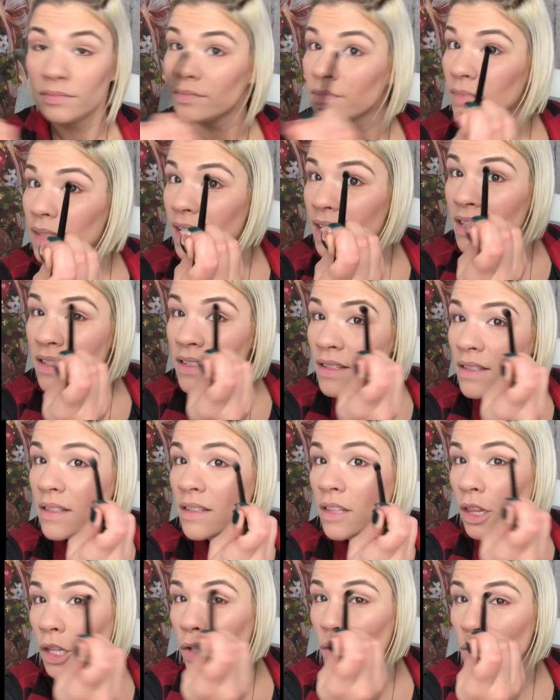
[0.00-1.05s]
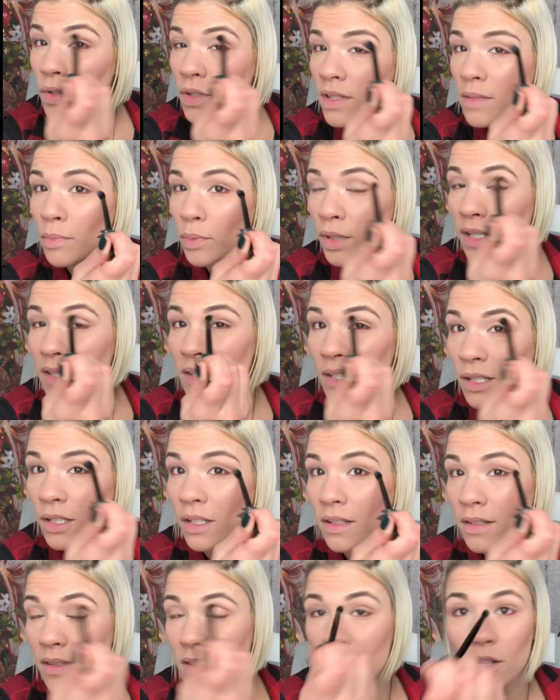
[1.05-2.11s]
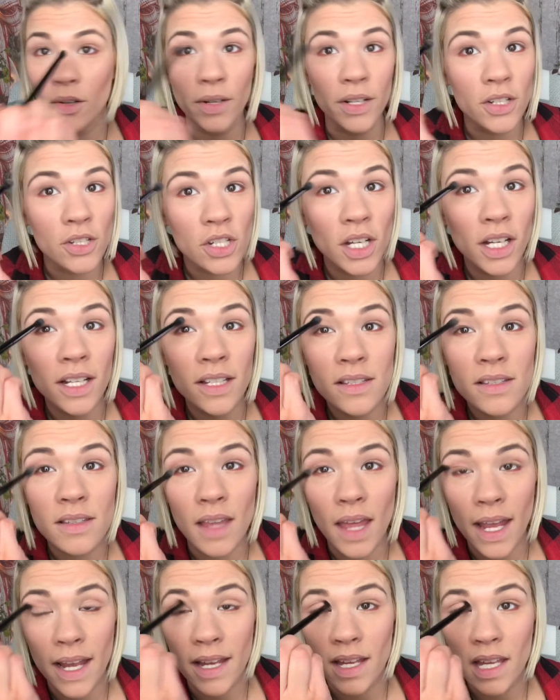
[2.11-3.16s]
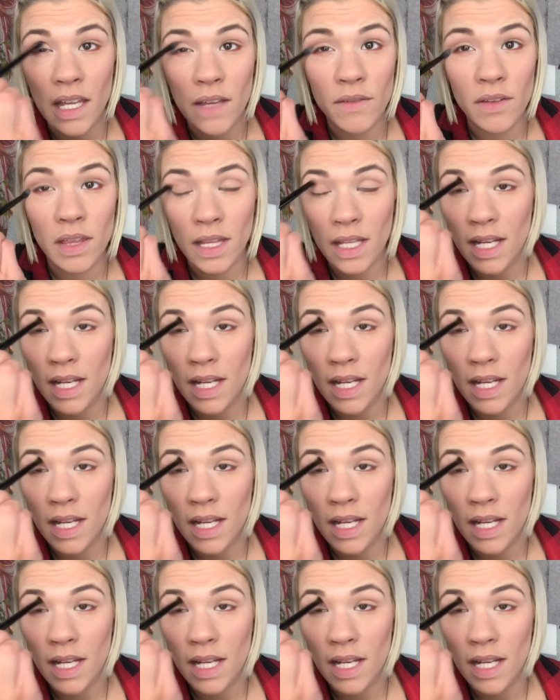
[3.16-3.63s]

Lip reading: It's loose bristles, so it just like evenly